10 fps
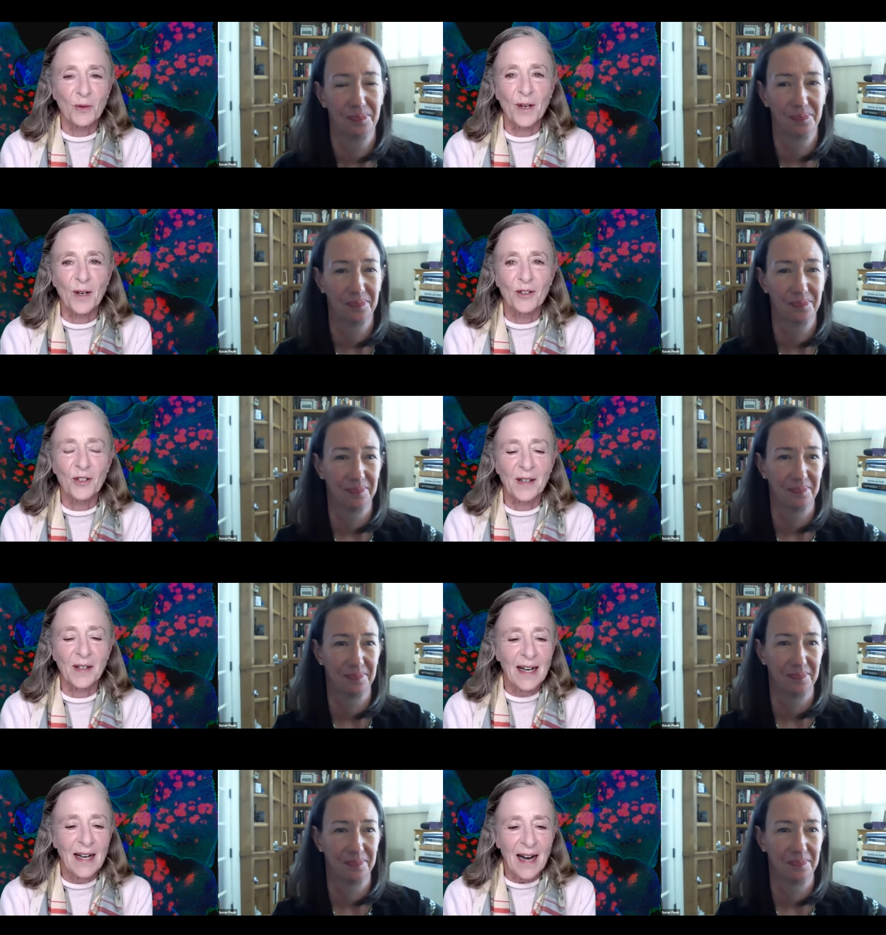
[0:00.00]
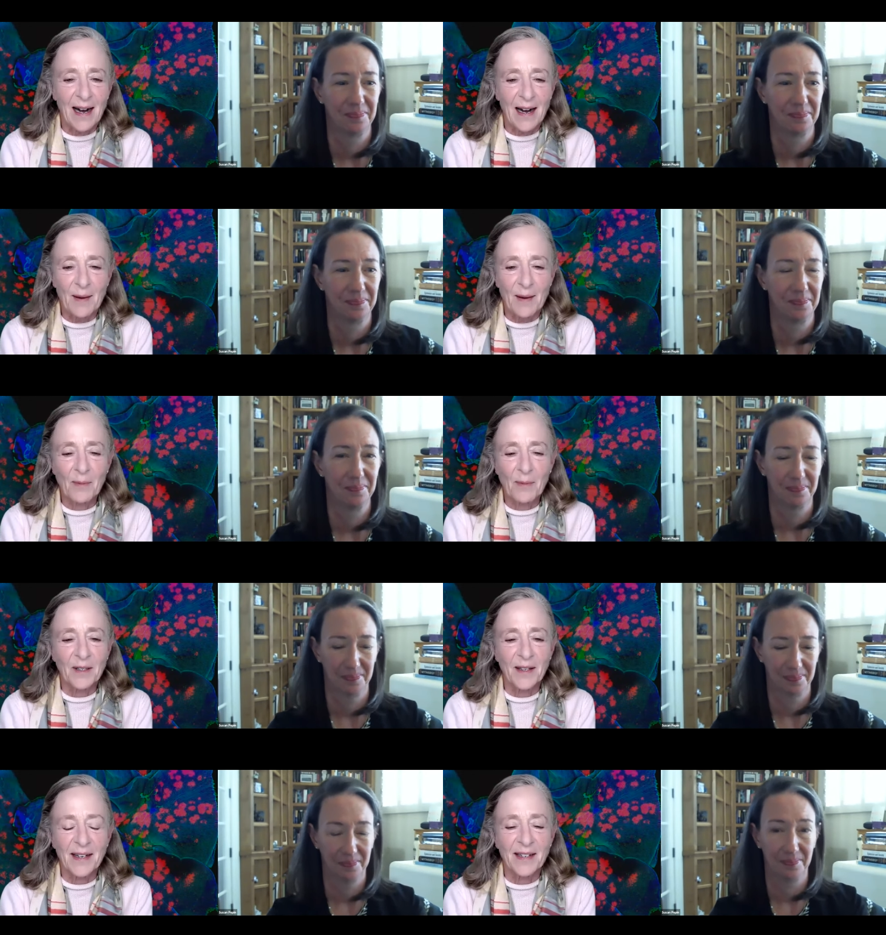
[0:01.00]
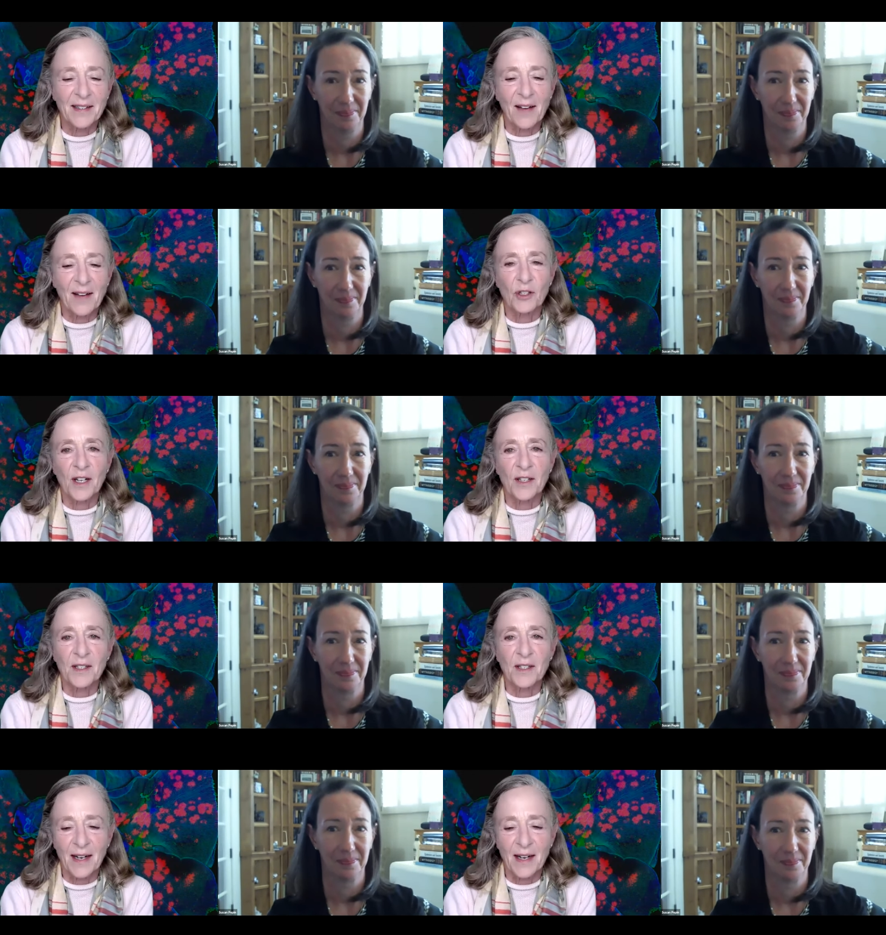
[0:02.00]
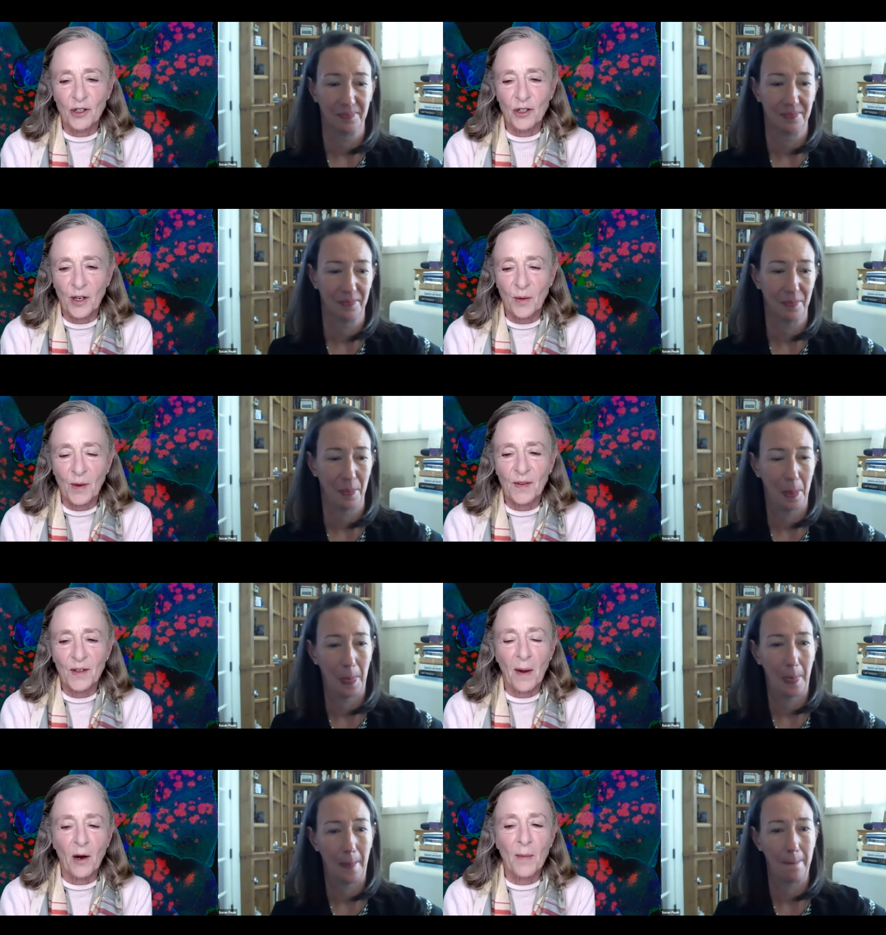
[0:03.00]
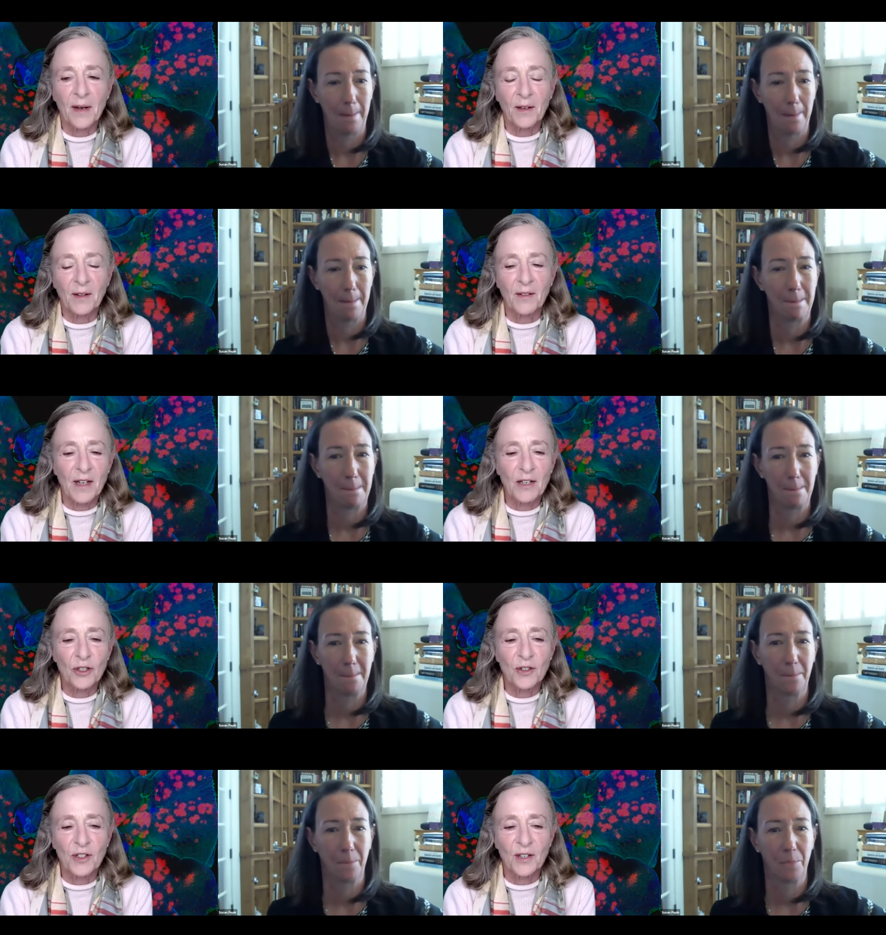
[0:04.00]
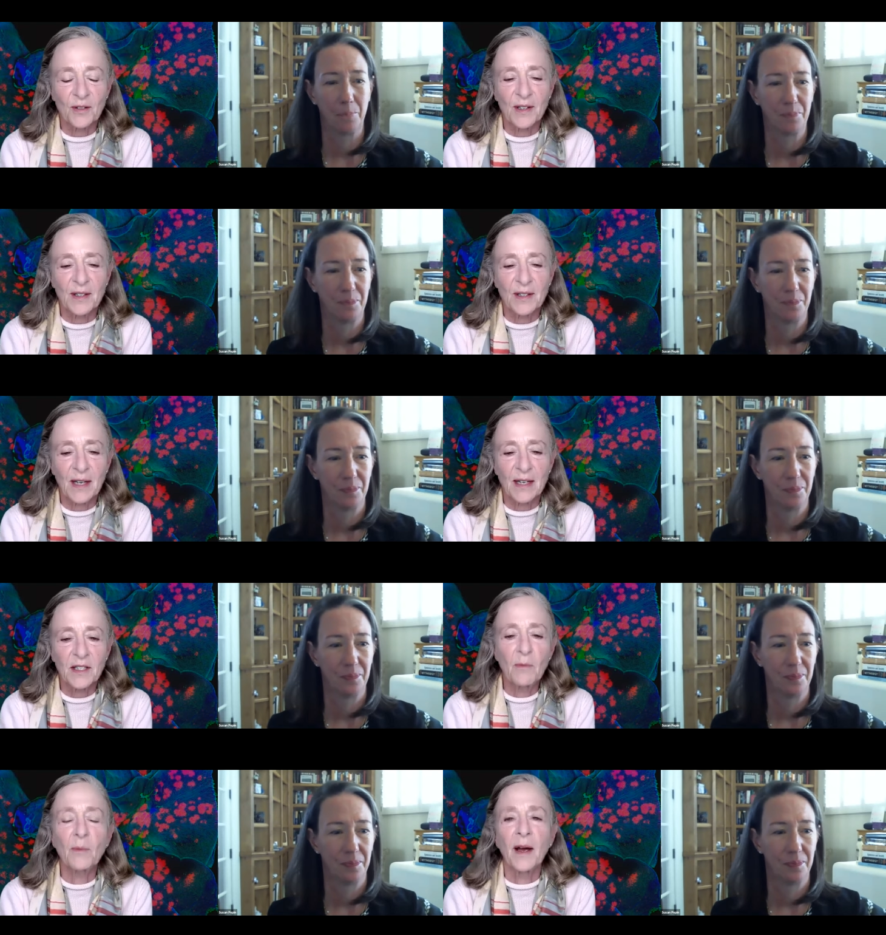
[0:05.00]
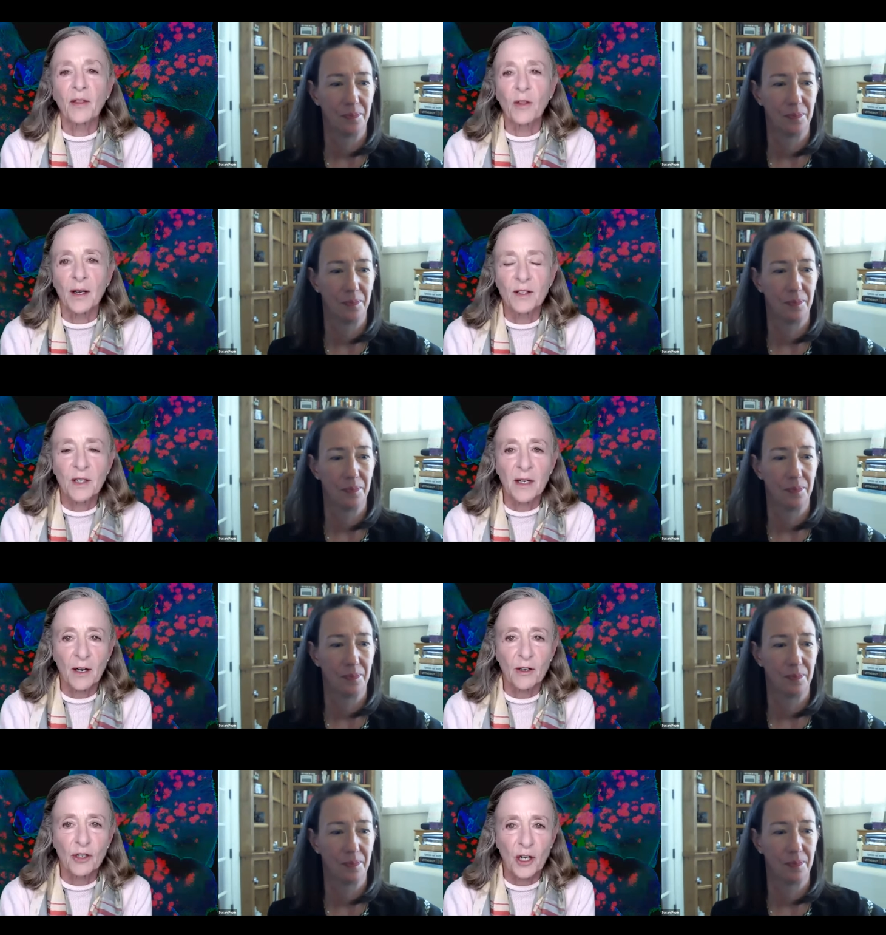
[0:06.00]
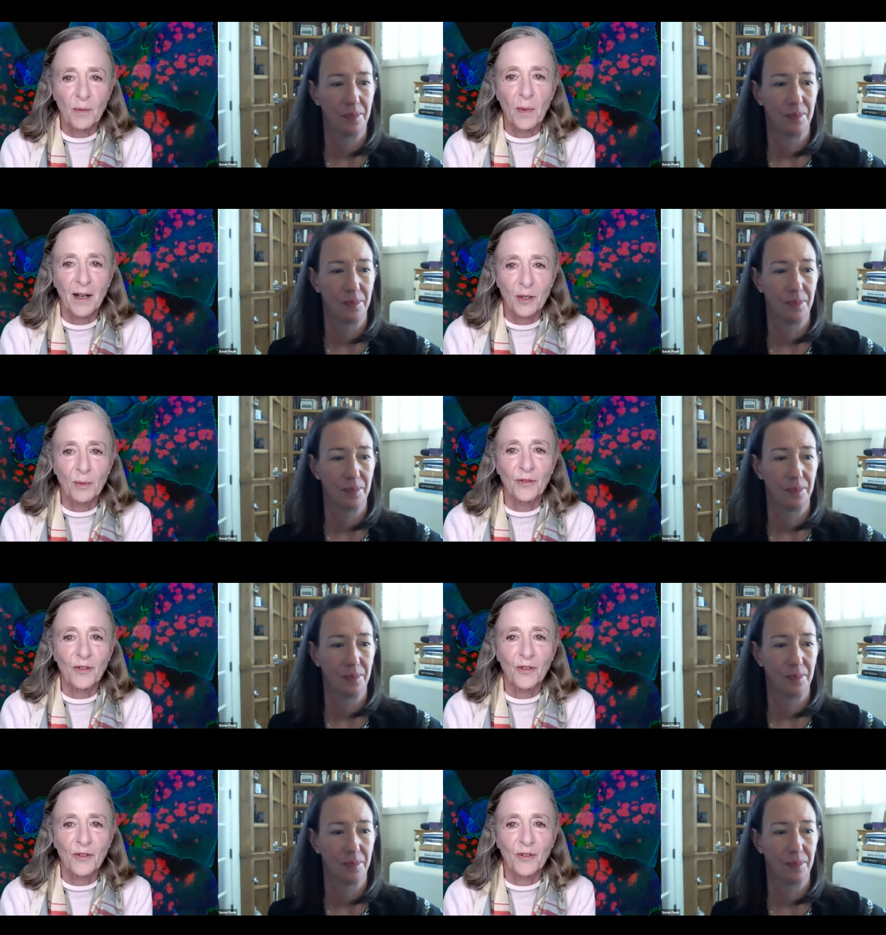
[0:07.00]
Speaker 1: introduction. Um, I'm delighted to have the chance today to share with this biomedical innovation series uh, some of my thoughts on our shared possible